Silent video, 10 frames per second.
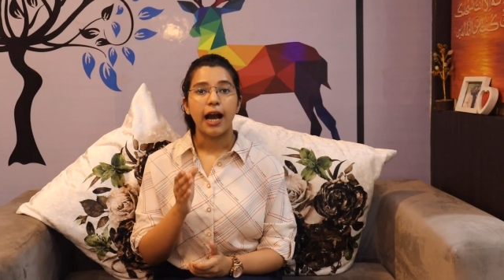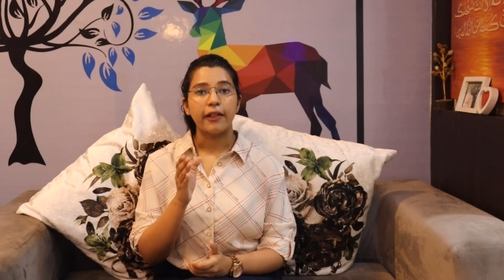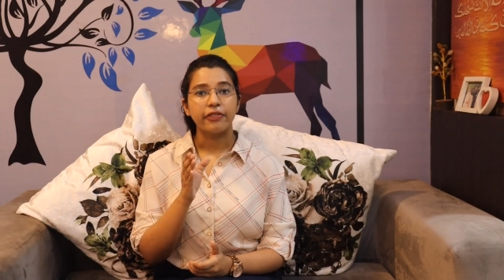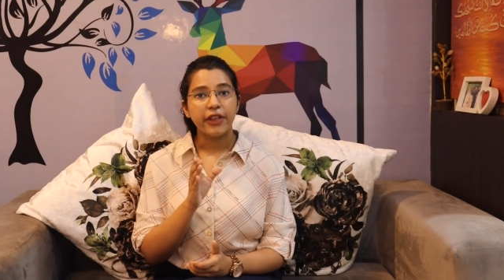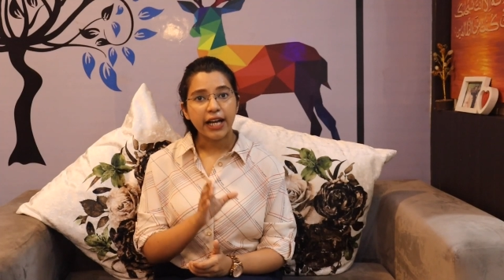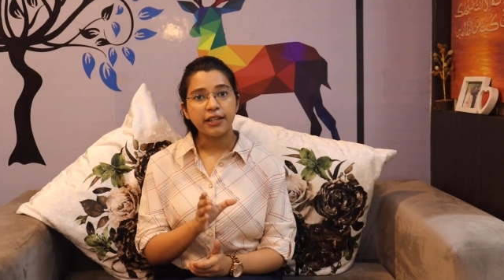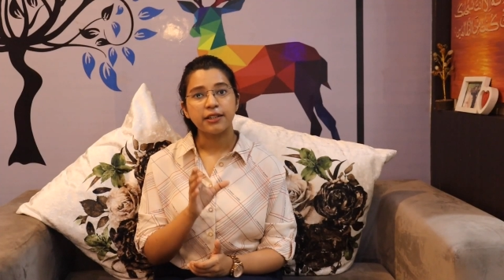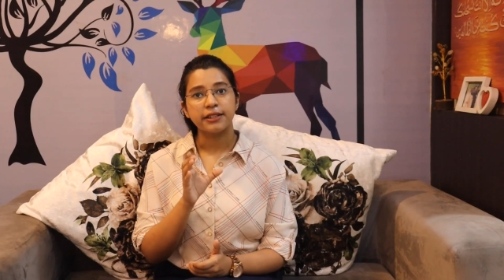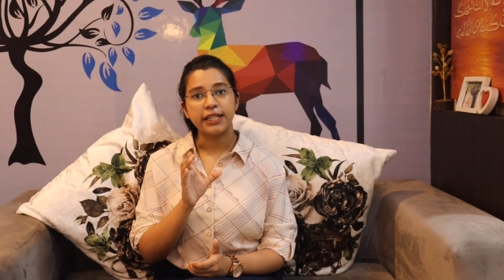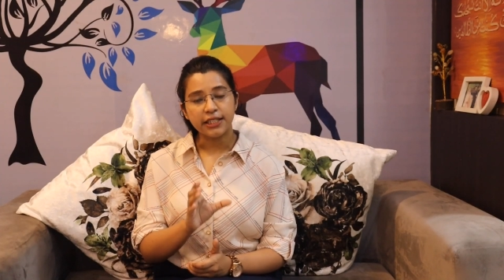And that
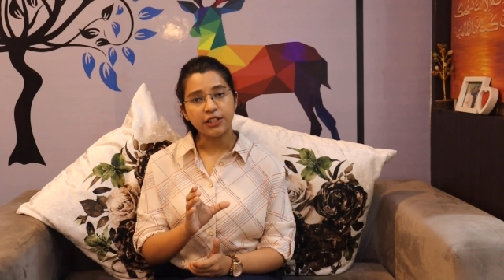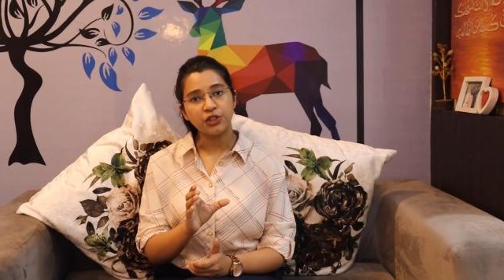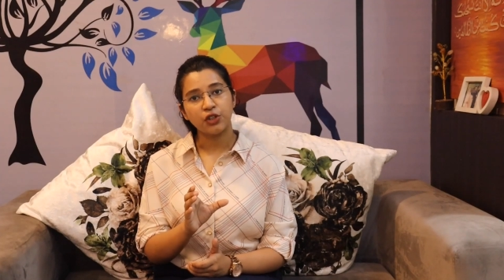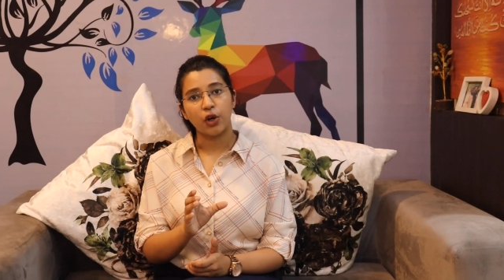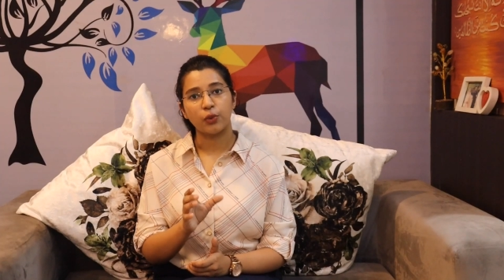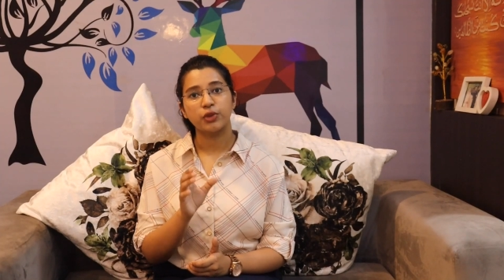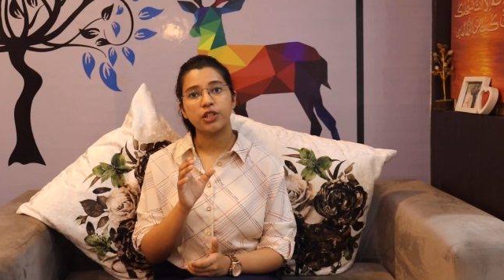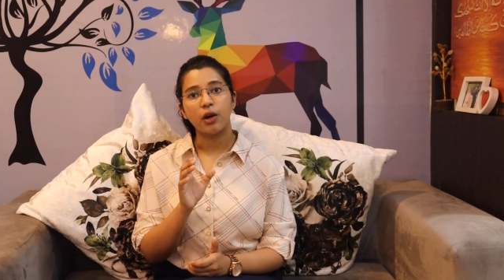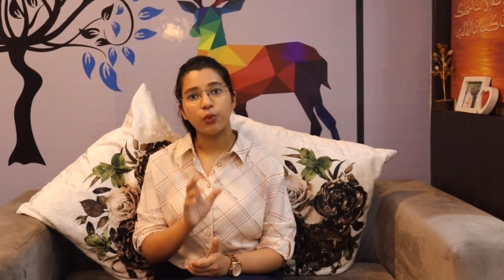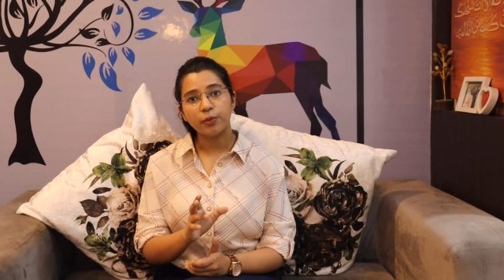tetanus shot
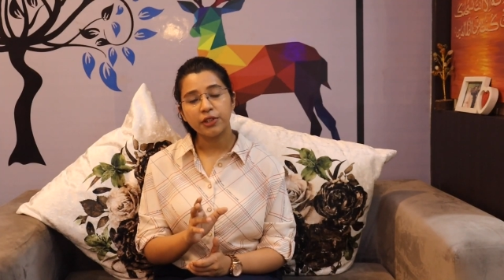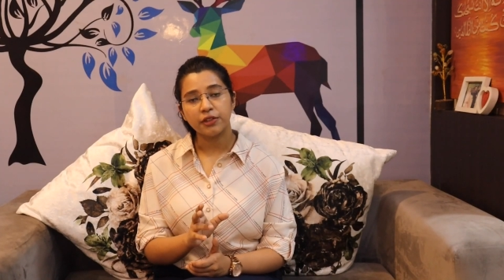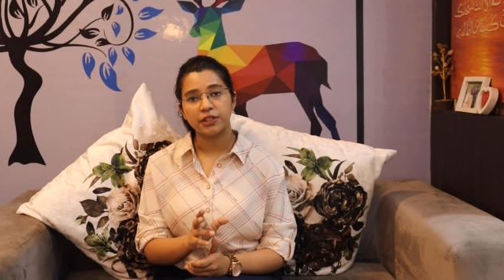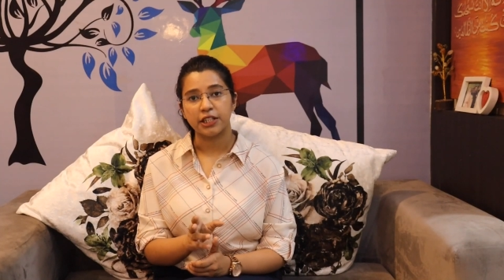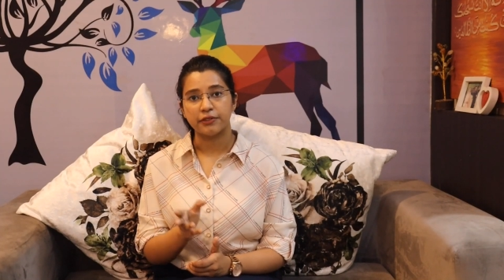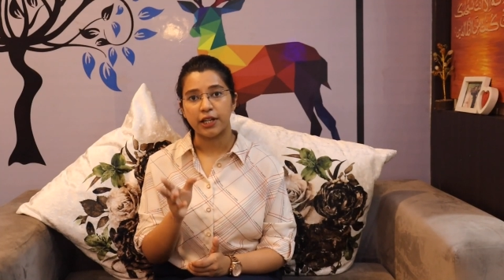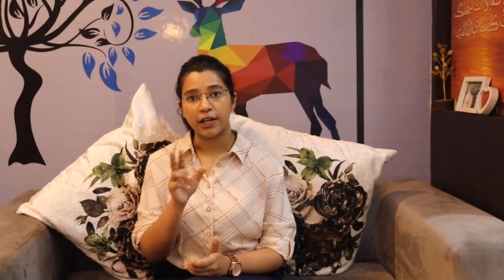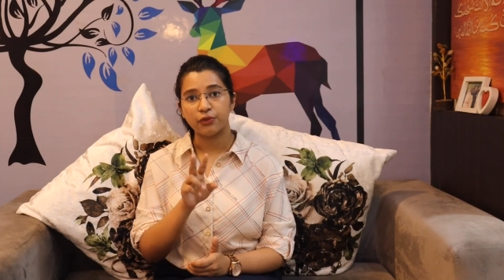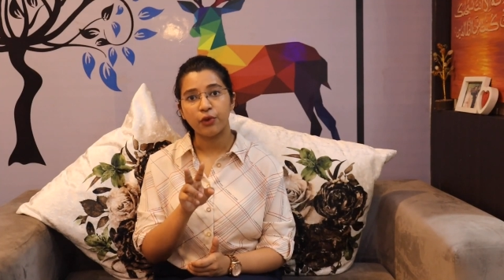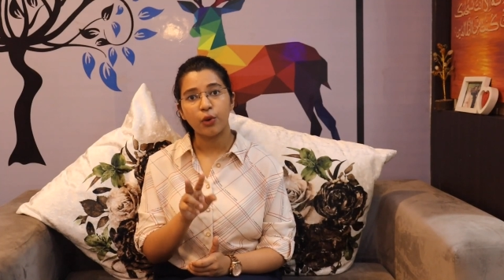which a woman receives
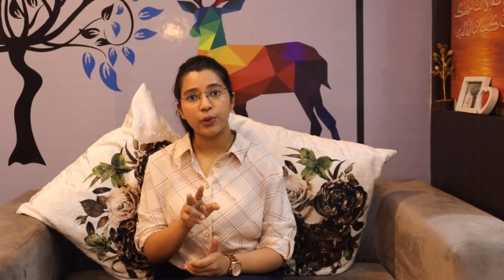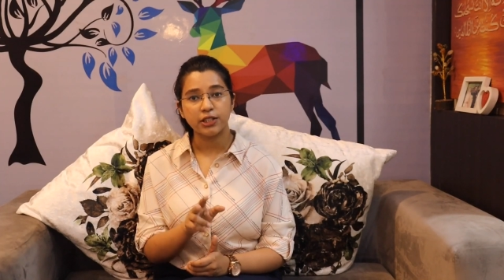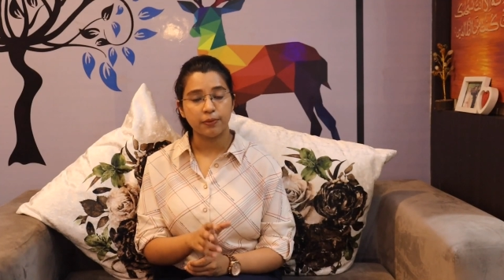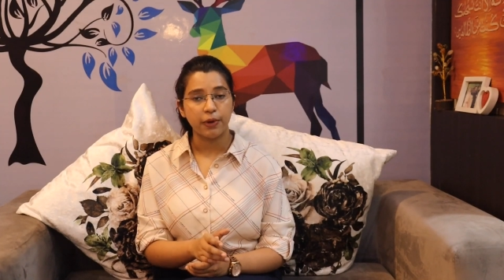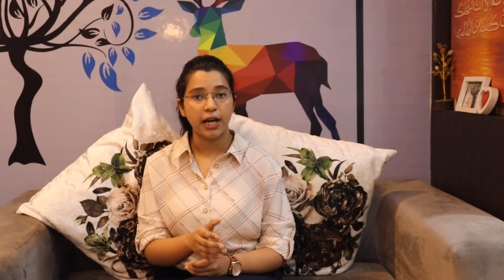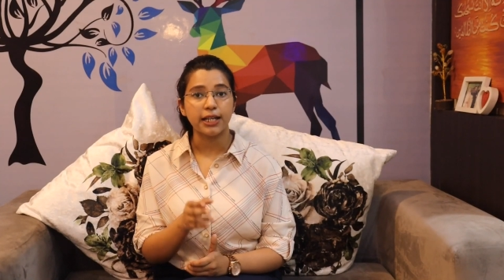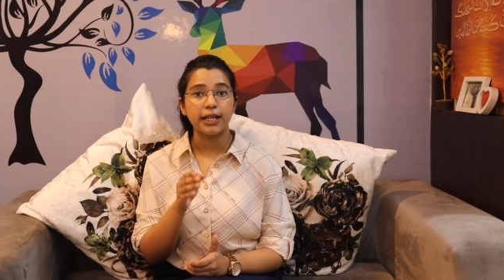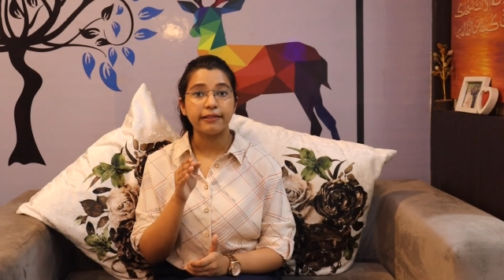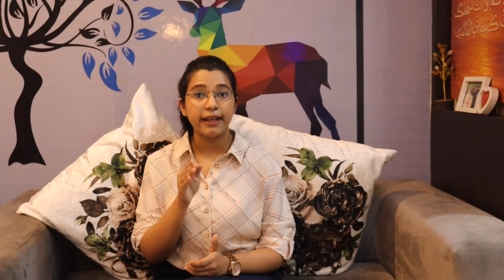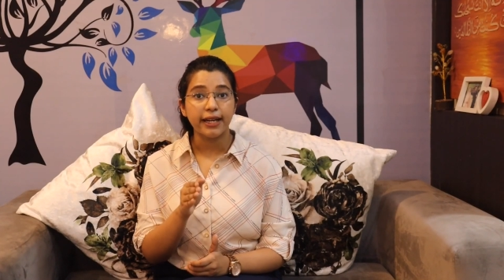at 4 weeks apart,
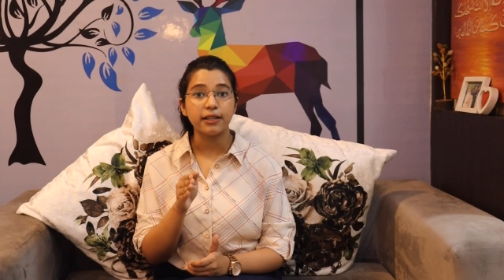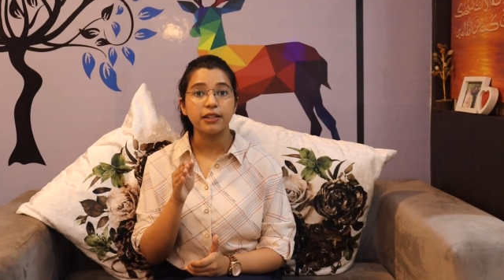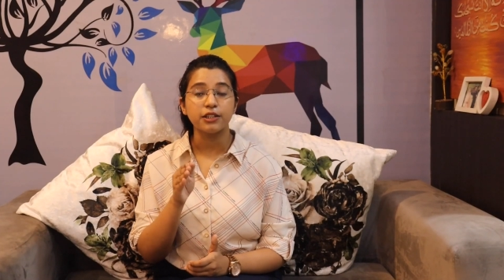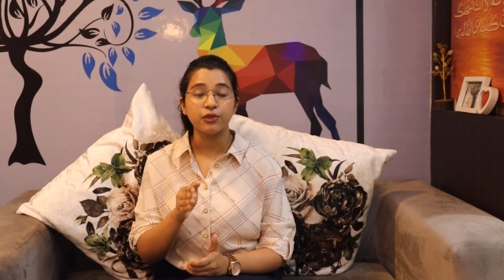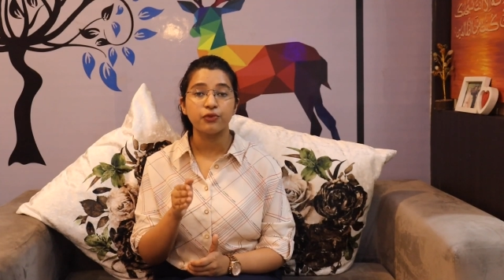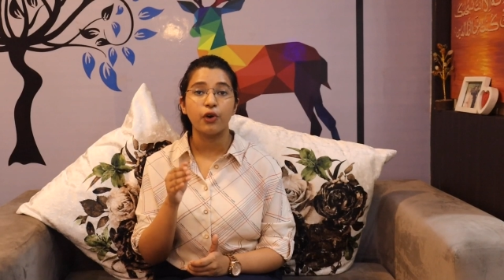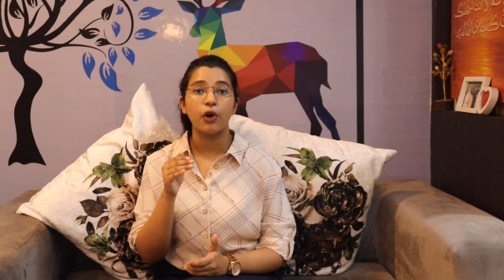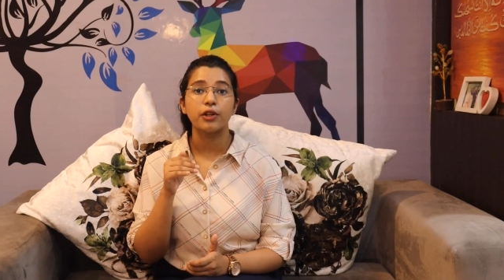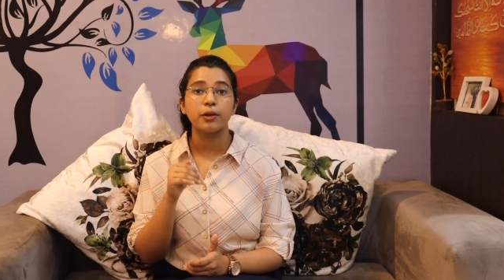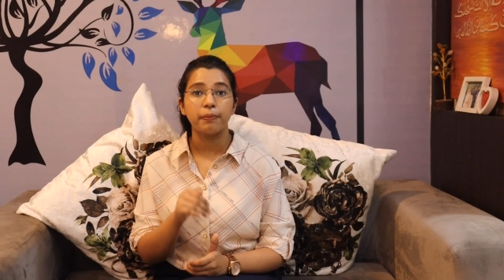that is
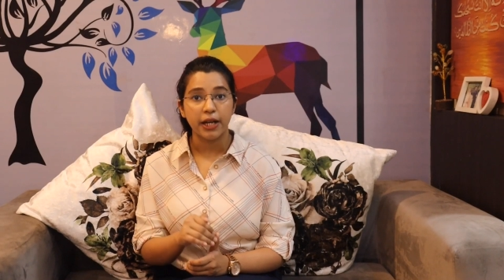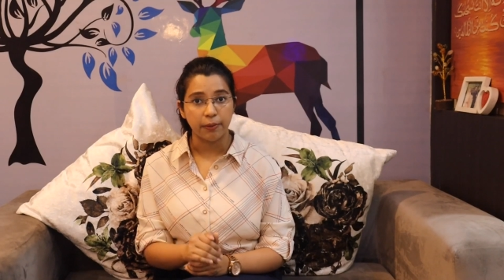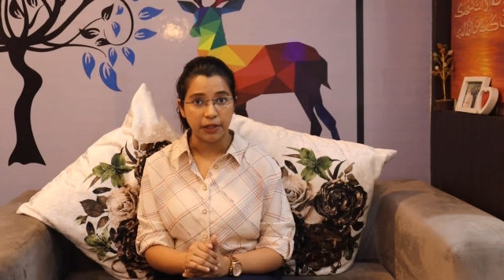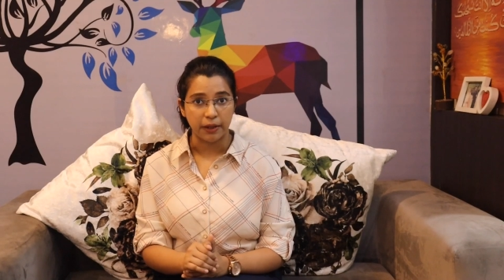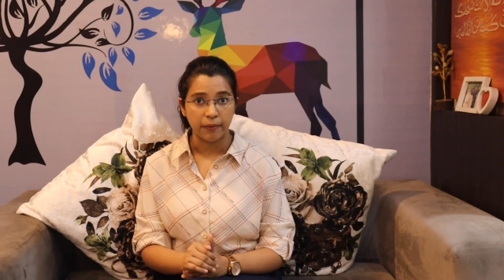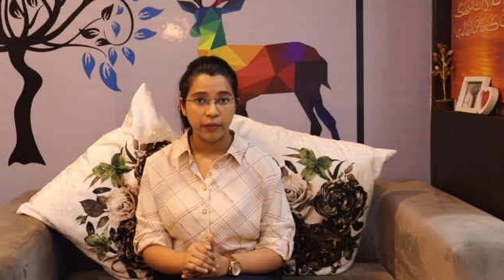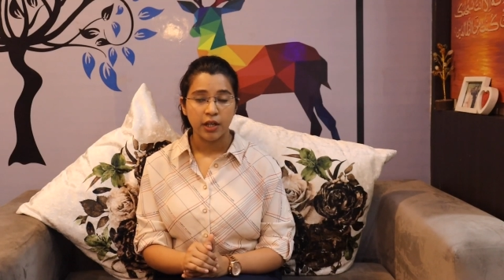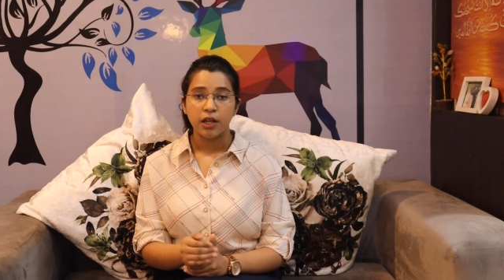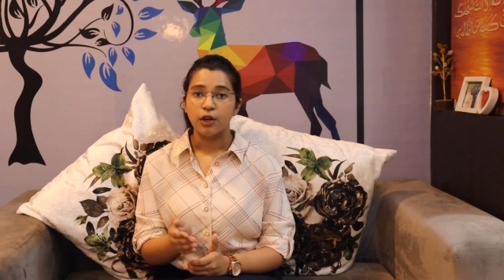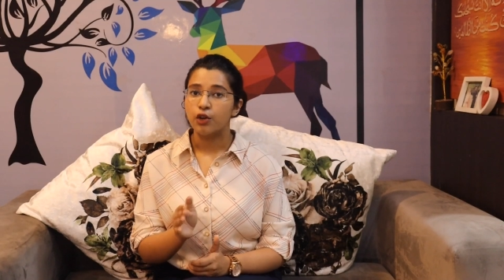for the baby,
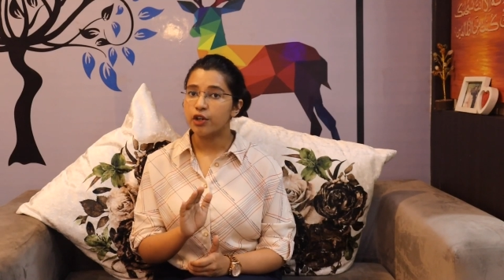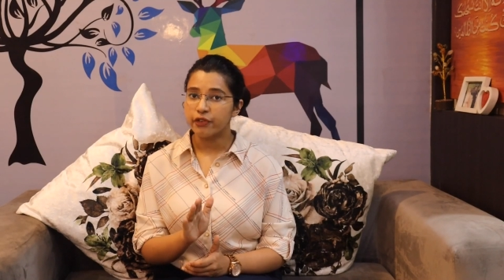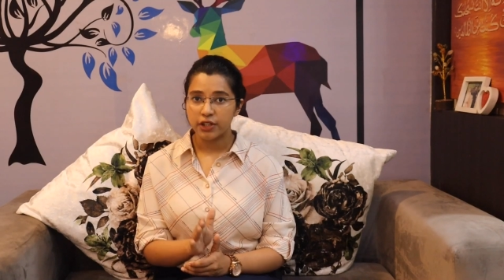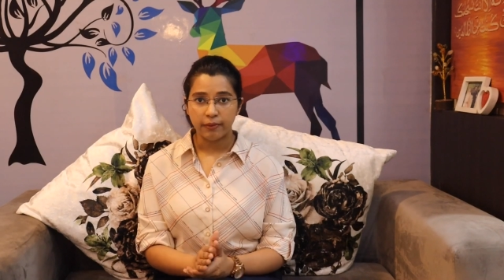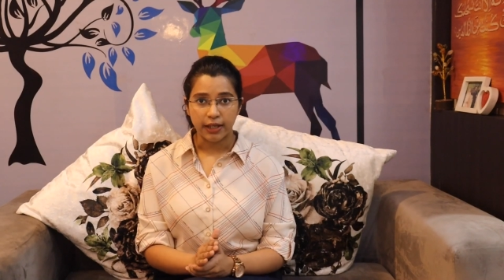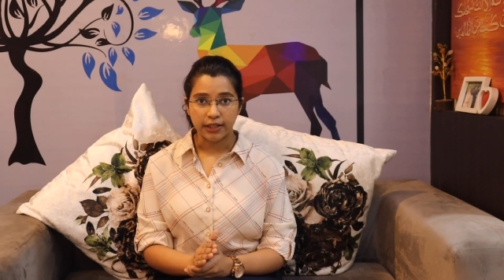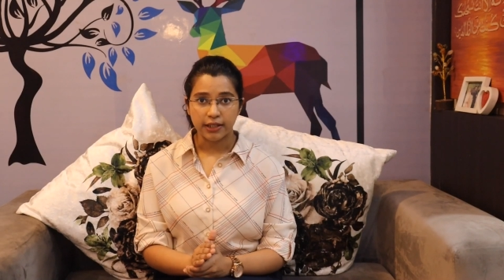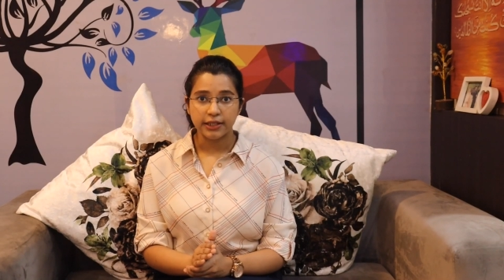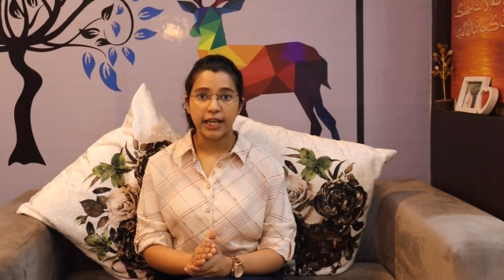not for the mother.